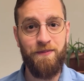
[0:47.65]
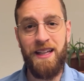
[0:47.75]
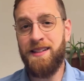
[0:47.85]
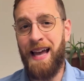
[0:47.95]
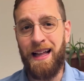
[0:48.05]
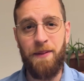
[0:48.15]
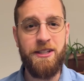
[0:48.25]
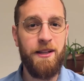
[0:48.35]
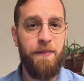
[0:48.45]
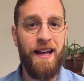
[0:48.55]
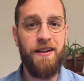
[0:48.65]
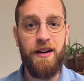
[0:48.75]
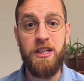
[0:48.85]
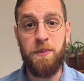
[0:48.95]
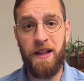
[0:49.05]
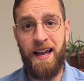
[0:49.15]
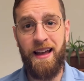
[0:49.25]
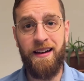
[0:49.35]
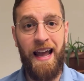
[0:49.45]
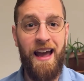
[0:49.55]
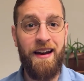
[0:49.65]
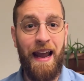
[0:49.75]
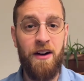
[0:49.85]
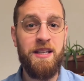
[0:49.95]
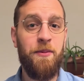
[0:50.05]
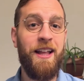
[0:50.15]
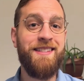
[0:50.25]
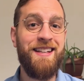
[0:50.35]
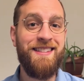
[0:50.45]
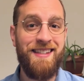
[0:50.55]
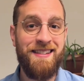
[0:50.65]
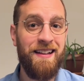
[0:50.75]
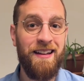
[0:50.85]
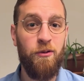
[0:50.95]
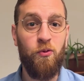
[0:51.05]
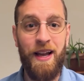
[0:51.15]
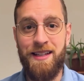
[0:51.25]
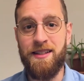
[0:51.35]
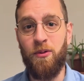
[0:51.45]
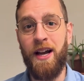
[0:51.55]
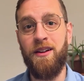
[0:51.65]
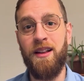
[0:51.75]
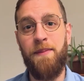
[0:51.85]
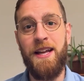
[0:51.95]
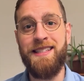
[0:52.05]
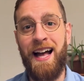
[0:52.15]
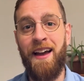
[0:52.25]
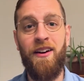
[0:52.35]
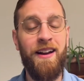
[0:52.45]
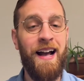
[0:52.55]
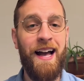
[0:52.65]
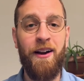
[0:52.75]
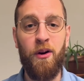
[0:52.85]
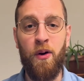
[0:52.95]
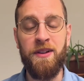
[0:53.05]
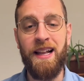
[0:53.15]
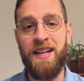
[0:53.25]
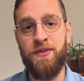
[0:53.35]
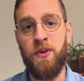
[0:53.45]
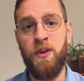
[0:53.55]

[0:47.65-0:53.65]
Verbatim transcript: The exact limits depend on each plan, and Airtable has consistently raised the record limits higher and higher over the last few